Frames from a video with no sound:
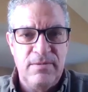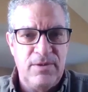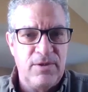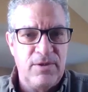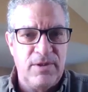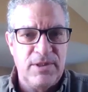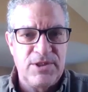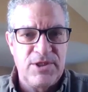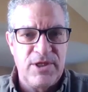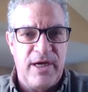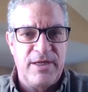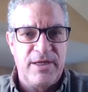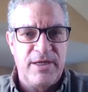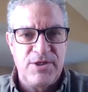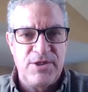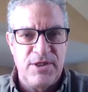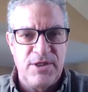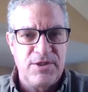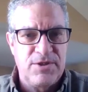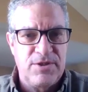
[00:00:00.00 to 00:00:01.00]
It's not
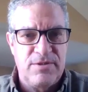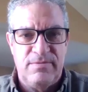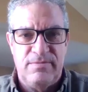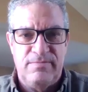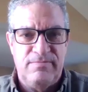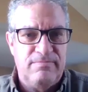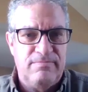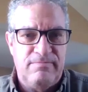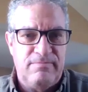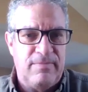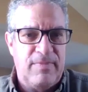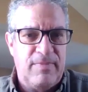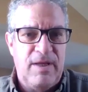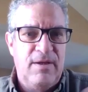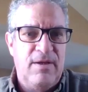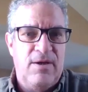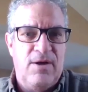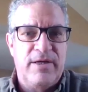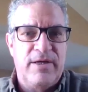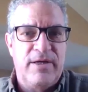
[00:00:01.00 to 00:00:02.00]
just,
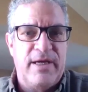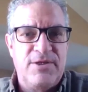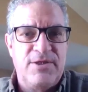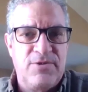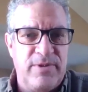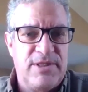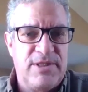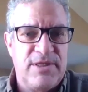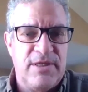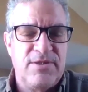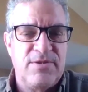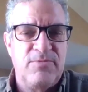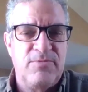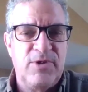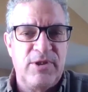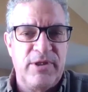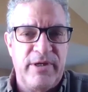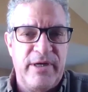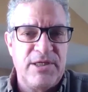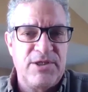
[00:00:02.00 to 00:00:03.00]
okay, you said some
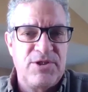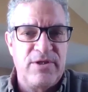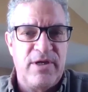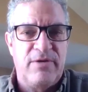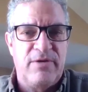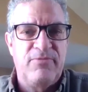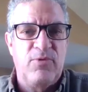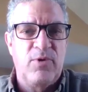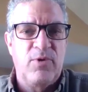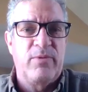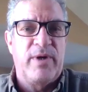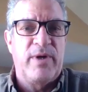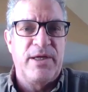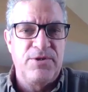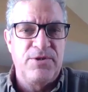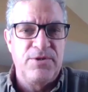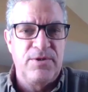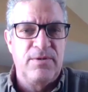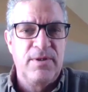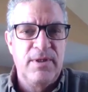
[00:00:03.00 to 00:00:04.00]
really great stuff. What do I
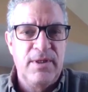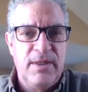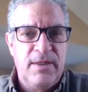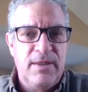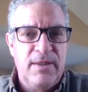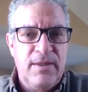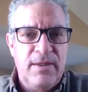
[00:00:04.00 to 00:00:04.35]
do?